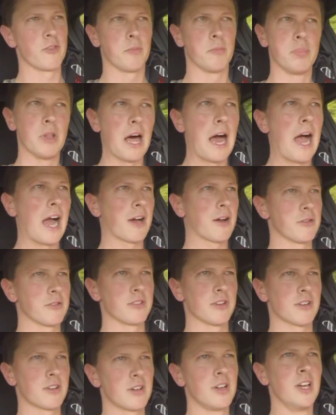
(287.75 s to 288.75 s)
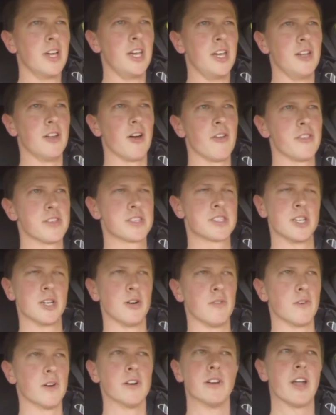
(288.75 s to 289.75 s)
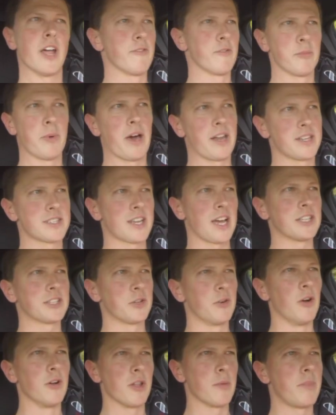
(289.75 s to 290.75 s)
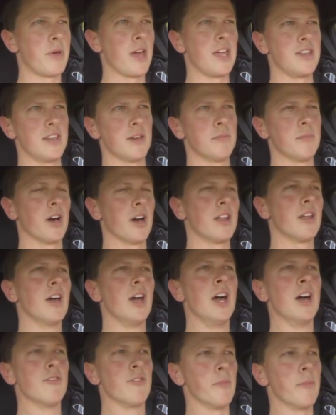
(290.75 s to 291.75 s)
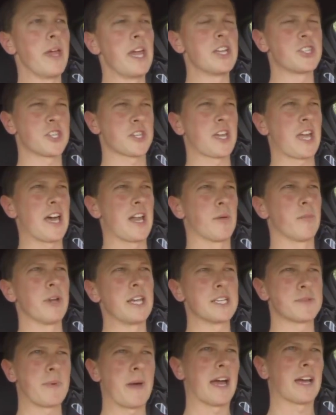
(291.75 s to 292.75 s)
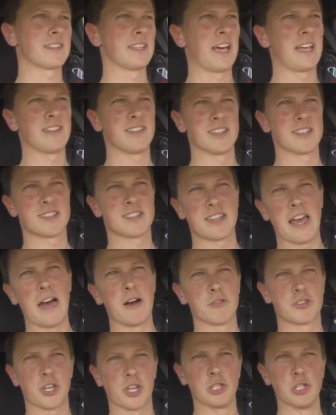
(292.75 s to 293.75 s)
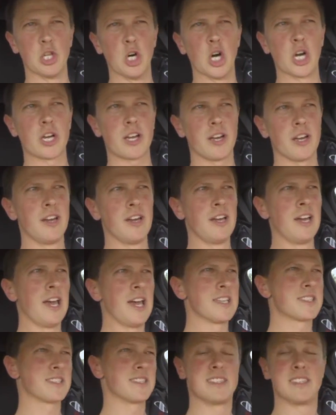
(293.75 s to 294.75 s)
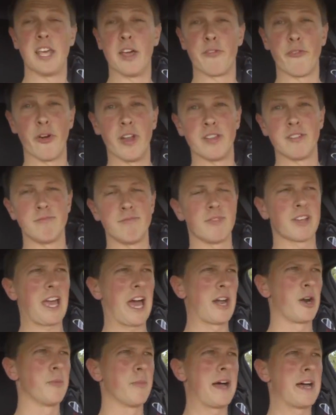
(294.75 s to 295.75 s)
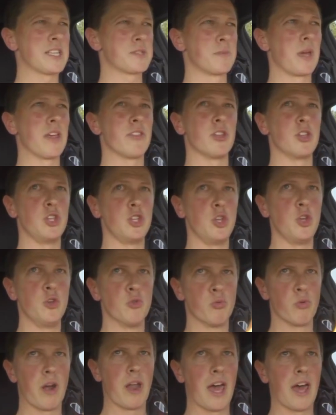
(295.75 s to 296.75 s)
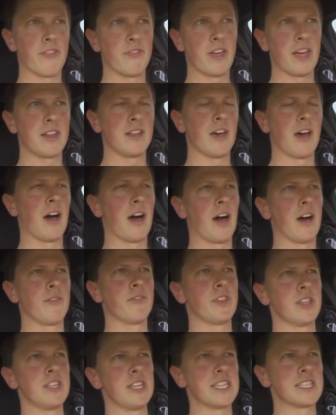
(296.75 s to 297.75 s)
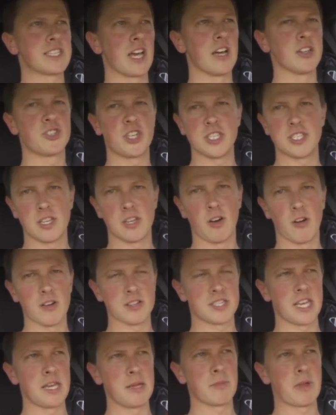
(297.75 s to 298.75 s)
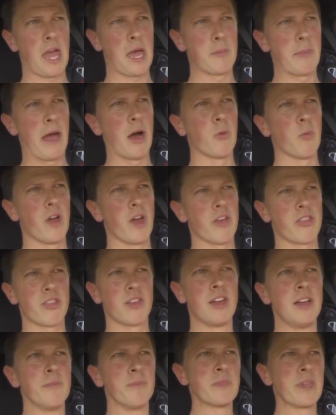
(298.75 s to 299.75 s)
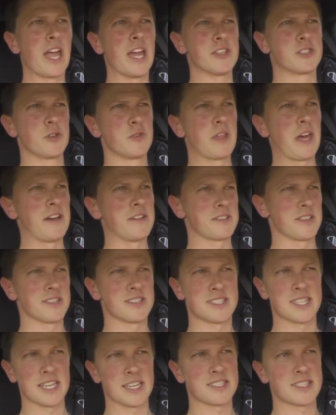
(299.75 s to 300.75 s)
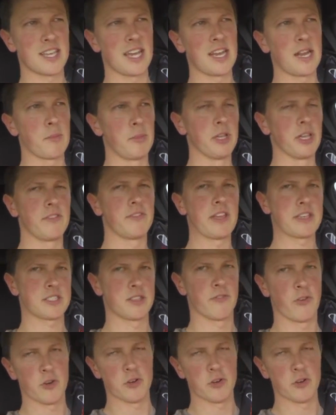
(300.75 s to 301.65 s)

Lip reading: or the black or the silver. Everybody's got their own opinion, but for me, it just kind of brings back that nostalgic look. It's different. It kind of reminds me of the new red that the Nissan GTR team came out with in 2016. I believe that's